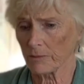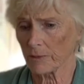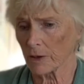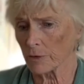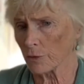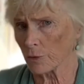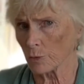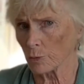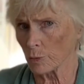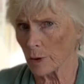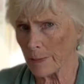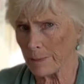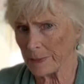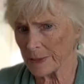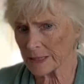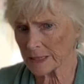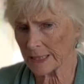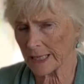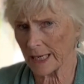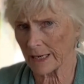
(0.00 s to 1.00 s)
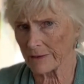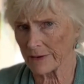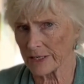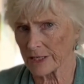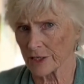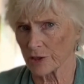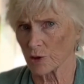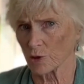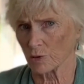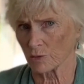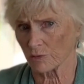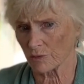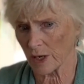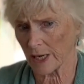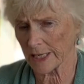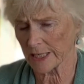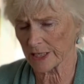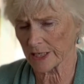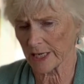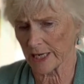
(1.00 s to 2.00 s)
The whip is carried in your right
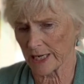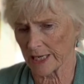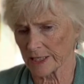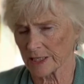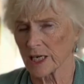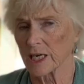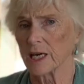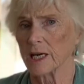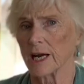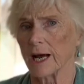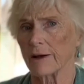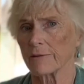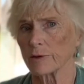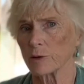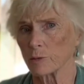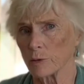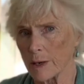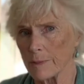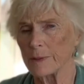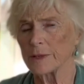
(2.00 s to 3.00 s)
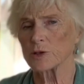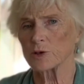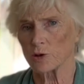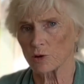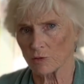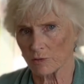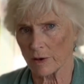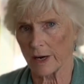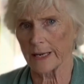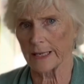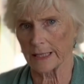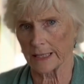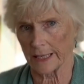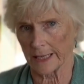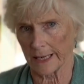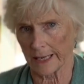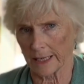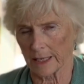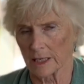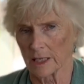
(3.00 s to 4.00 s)
hand, and the whip is your right
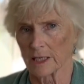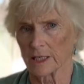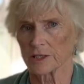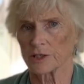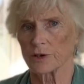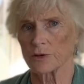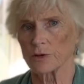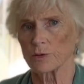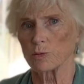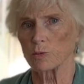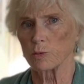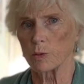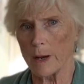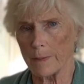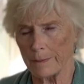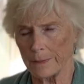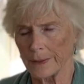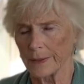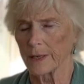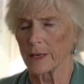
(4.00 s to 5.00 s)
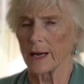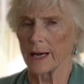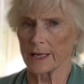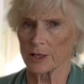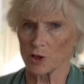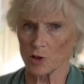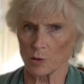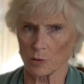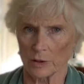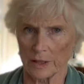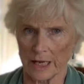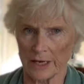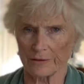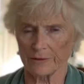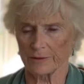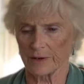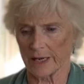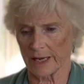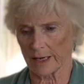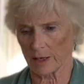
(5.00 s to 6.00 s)
leg. So the whip and your left
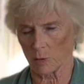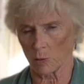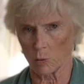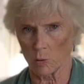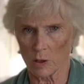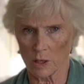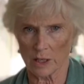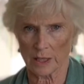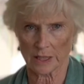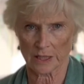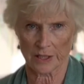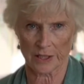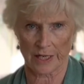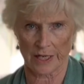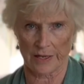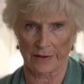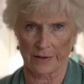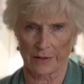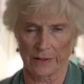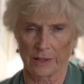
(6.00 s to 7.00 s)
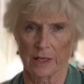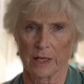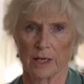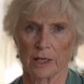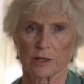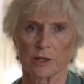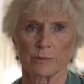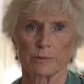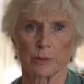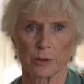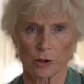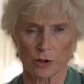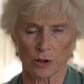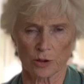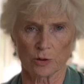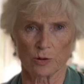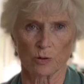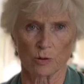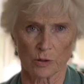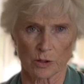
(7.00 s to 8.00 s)
leg work together to push the
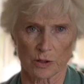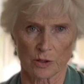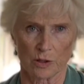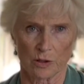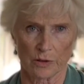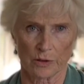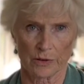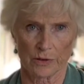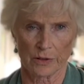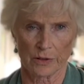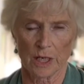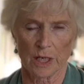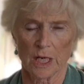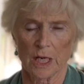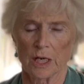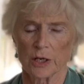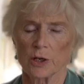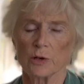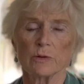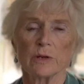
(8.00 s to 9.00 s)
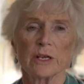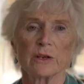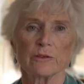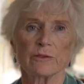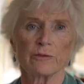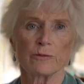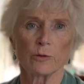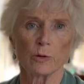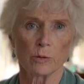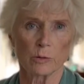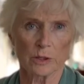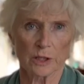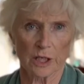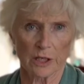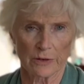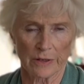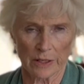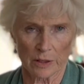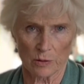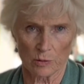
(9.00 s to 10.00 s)
horse on. You need a
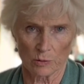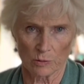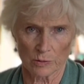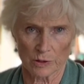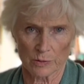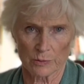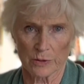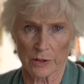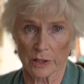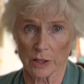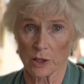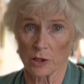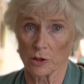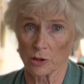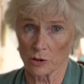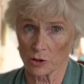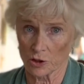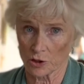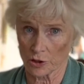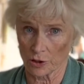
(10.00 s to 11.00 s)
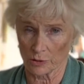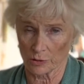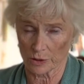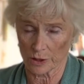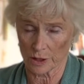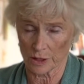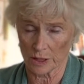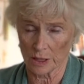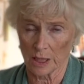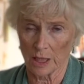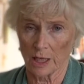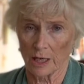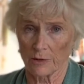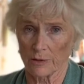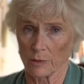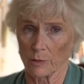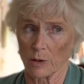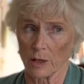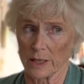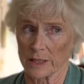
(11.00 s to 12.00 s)
forward-going horse with a good shoulder,
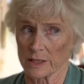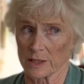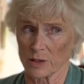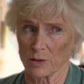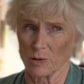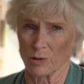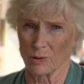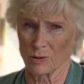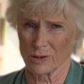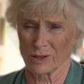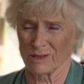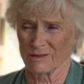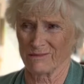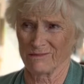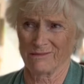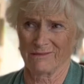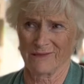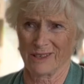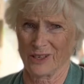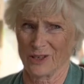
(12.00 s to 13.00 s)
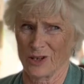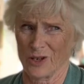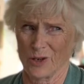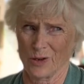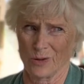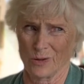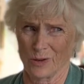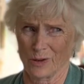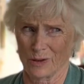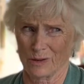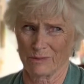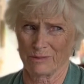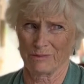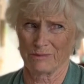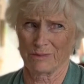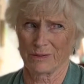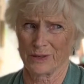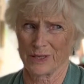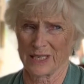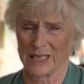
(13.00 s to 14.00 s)
otherwise the horse and you look
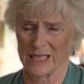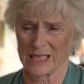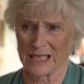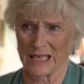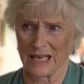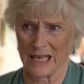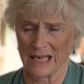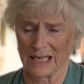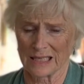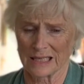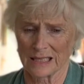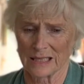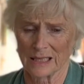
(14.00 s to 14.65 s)
pretty sad.